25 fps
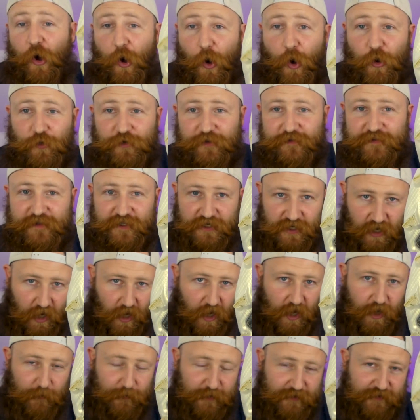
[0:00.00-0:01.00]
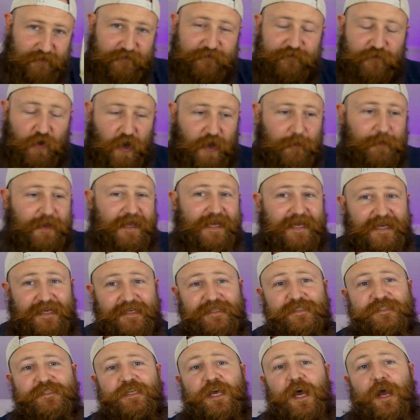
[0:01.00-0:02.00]
on the carbon fiber
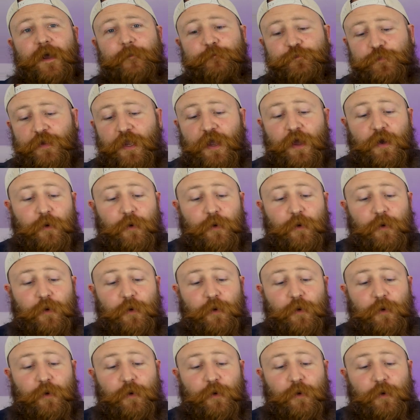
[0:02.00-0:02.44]
insert.